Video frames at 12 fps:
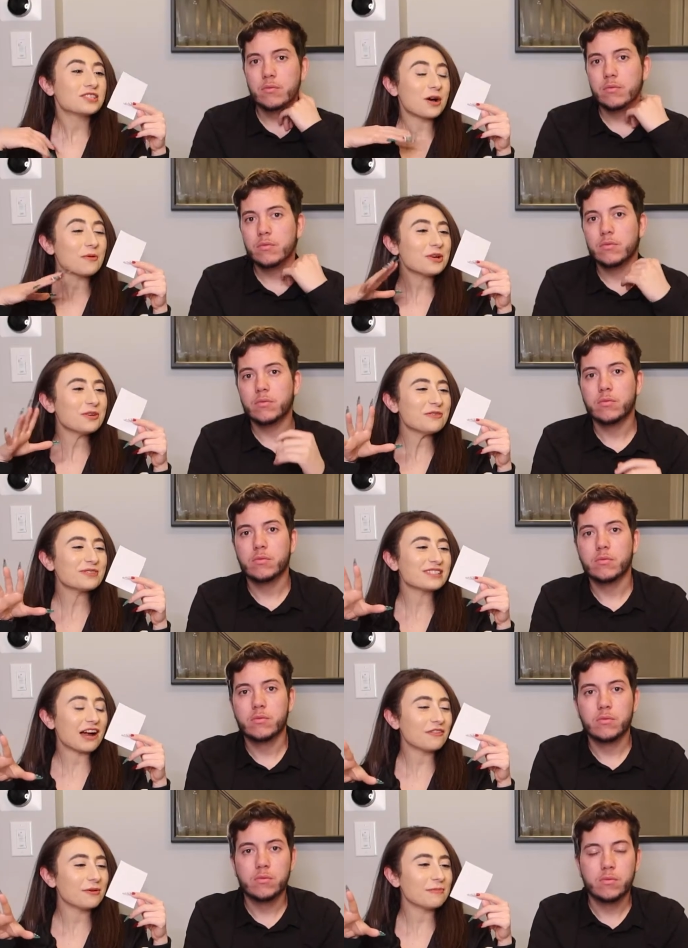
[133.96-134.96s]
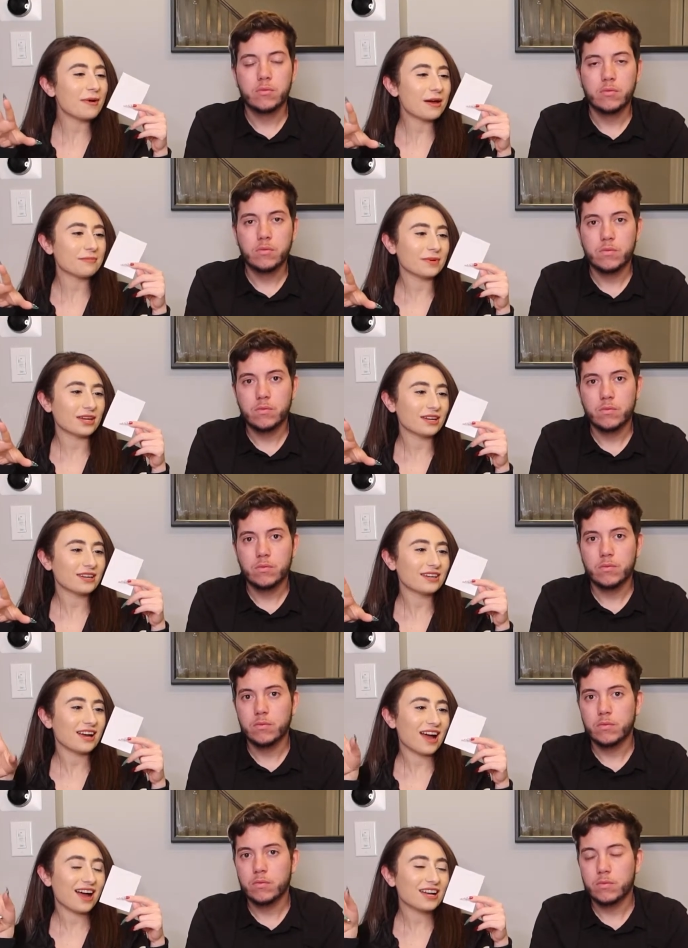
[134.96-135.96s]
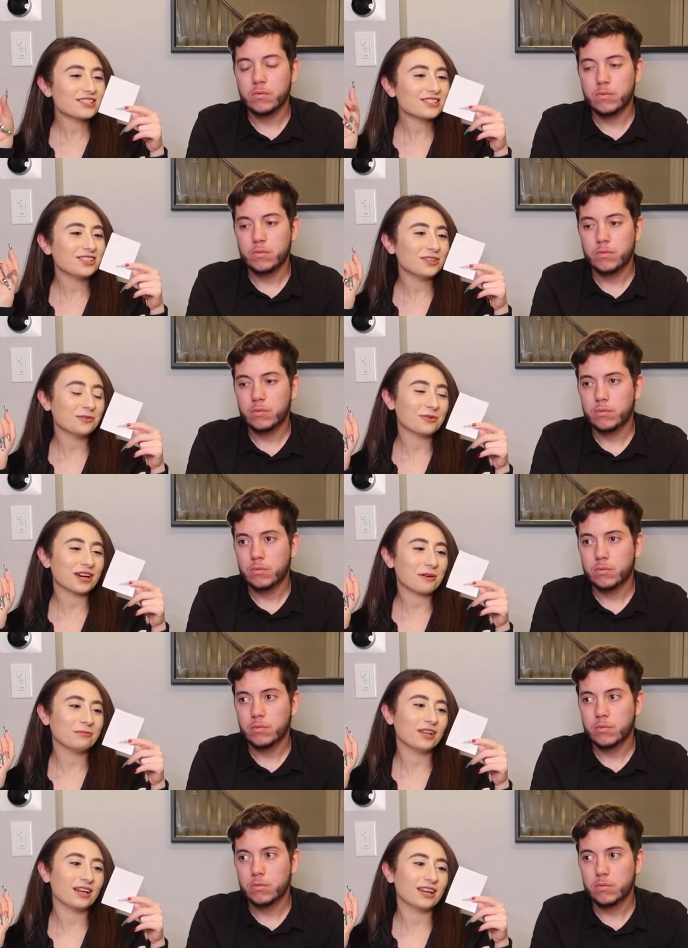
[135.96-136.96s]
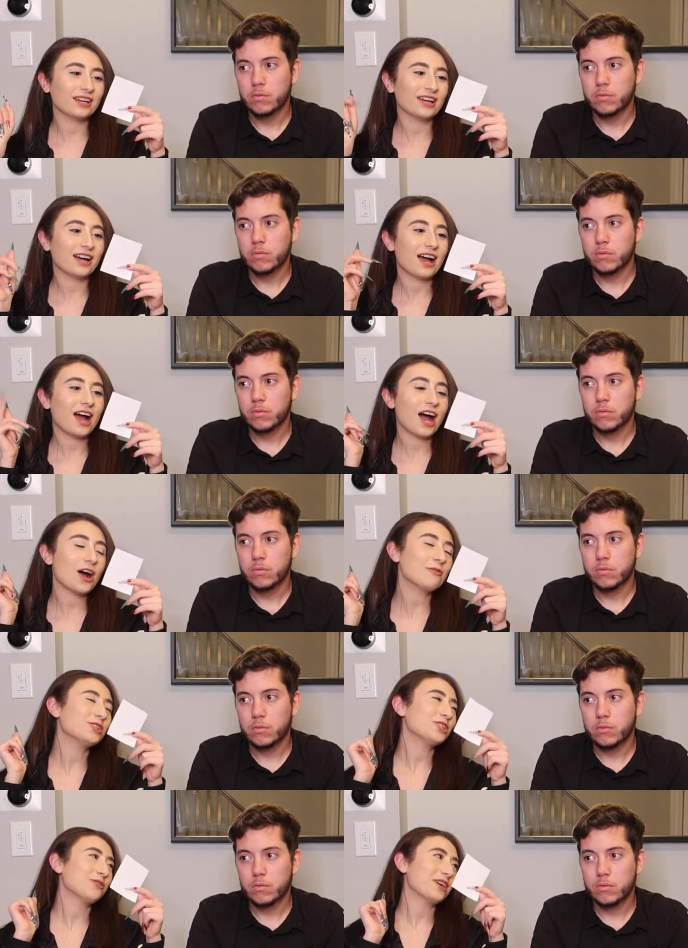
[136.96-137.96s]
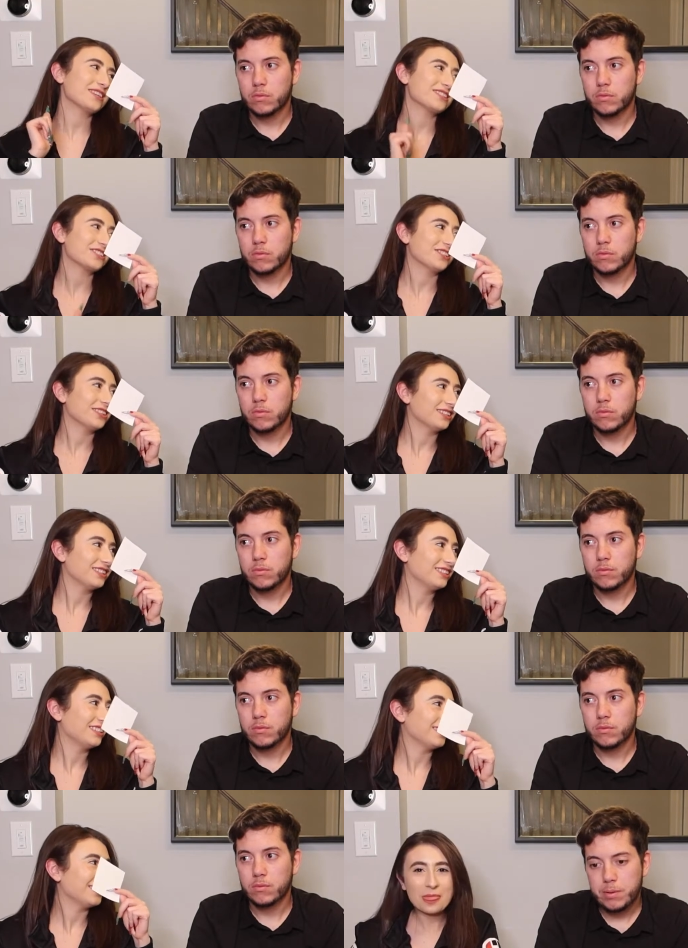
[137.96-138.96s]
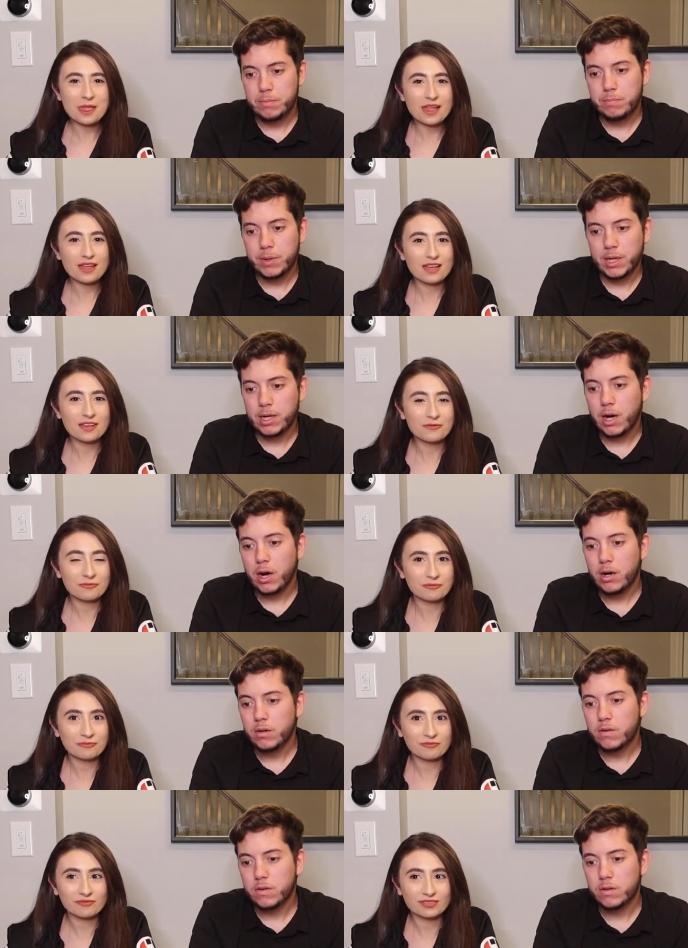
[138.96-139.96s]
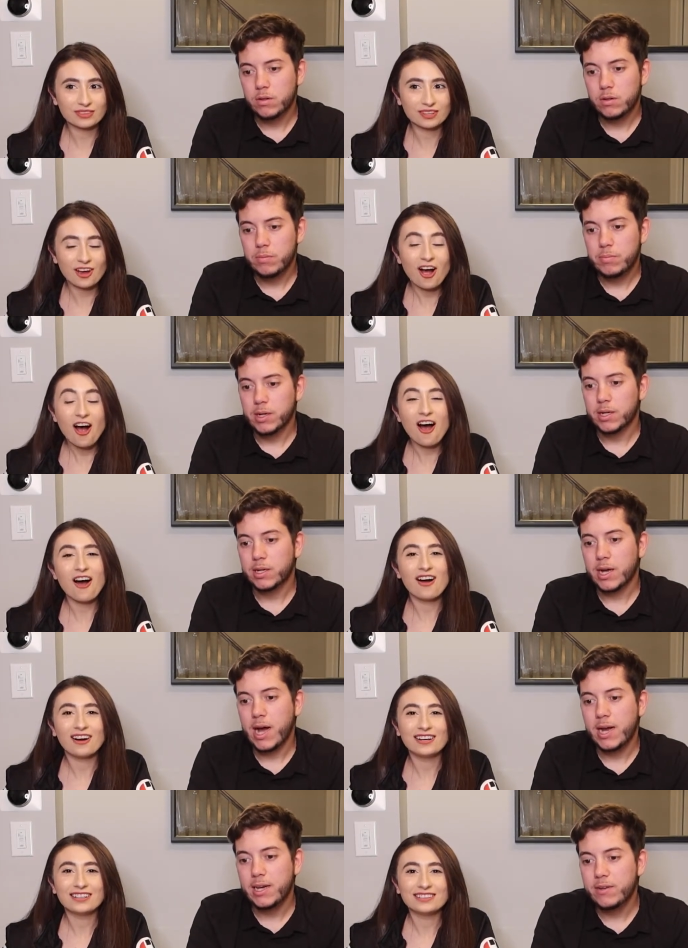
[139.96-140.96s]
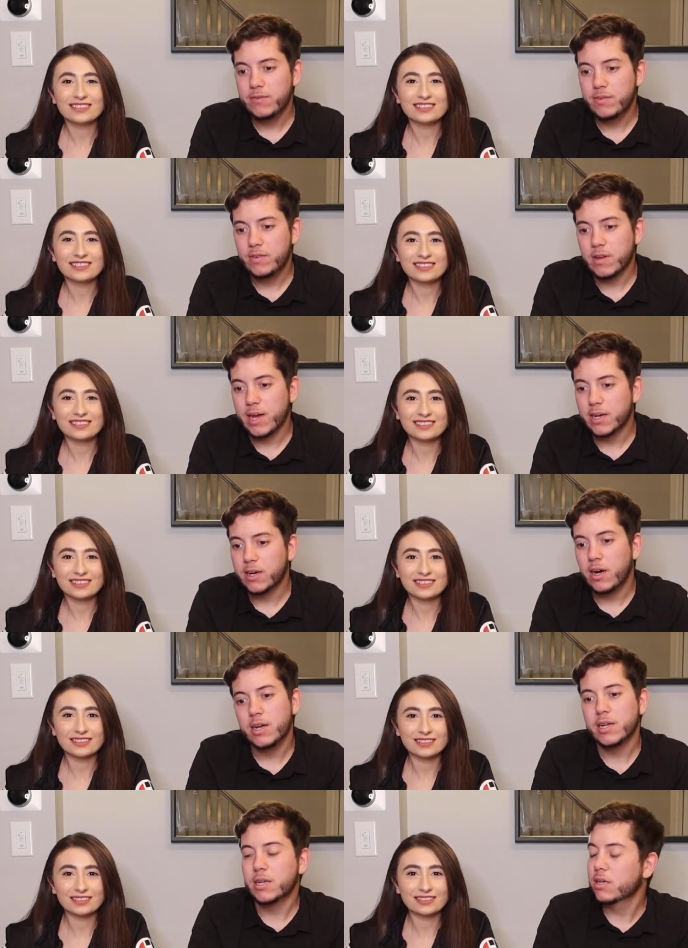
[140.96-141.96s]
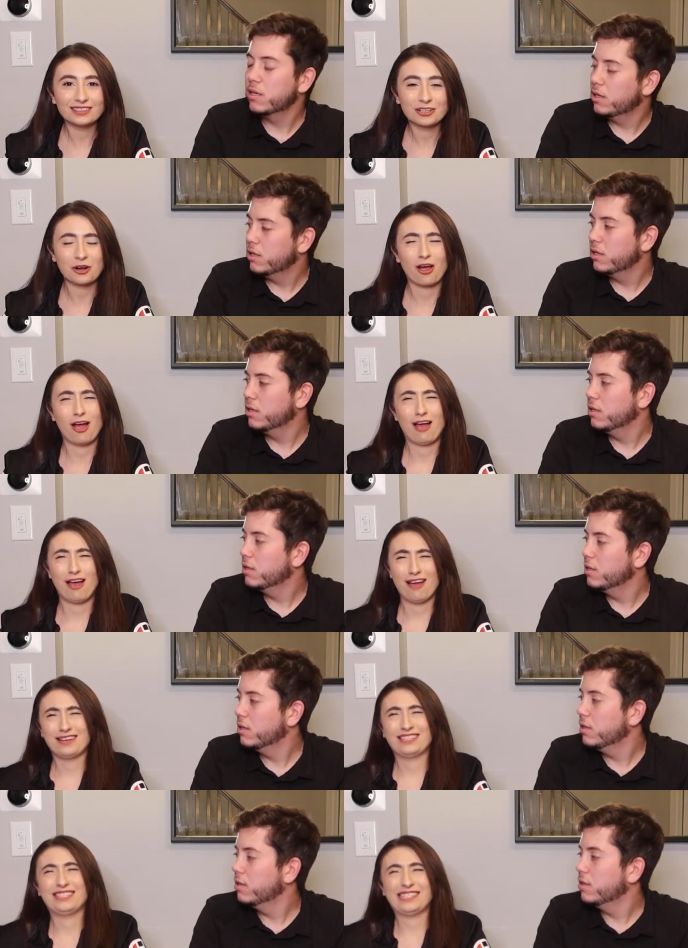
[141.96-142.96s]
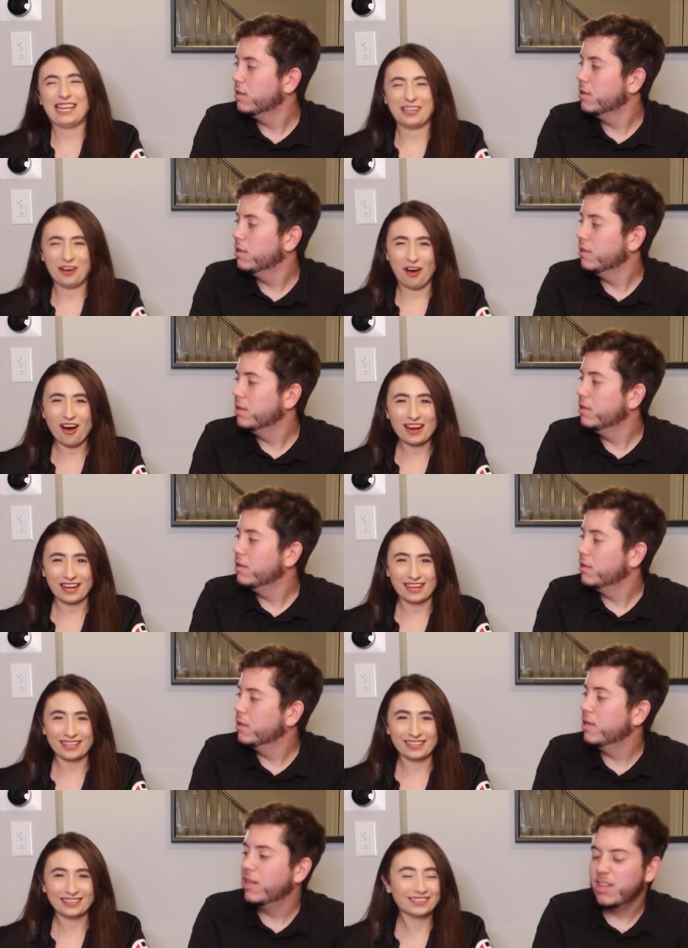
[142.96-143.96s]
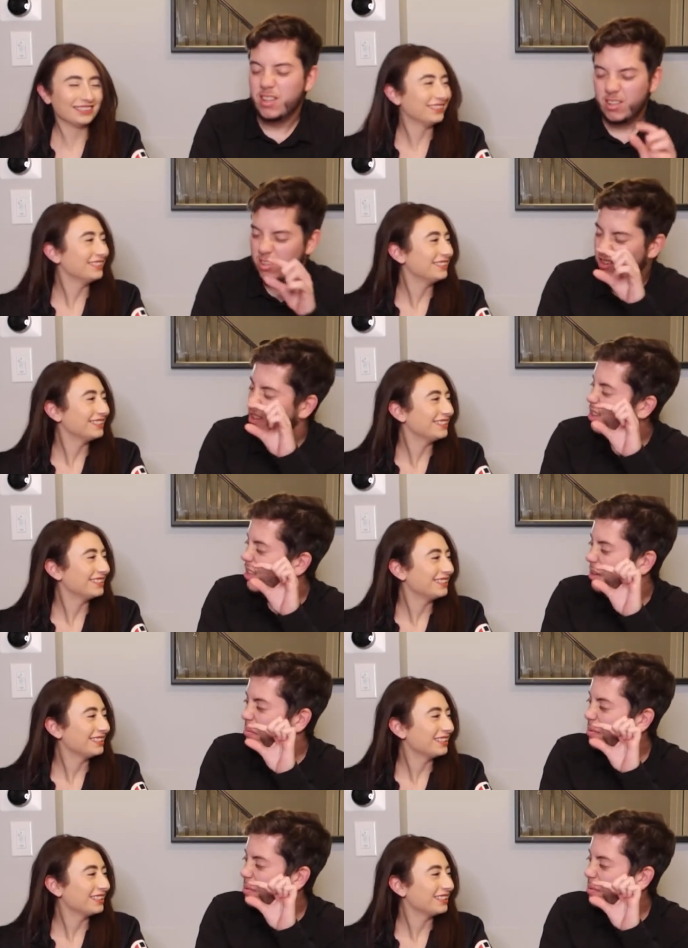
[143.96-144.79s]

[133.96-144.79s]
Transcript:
Speaker 1: Someone who's never met me asks you what I'm like. How would you answer?
Speaker 2: Big heart, but kind of psychotic.
Speaker 1: Psychotic?
Speaker 2: Just a little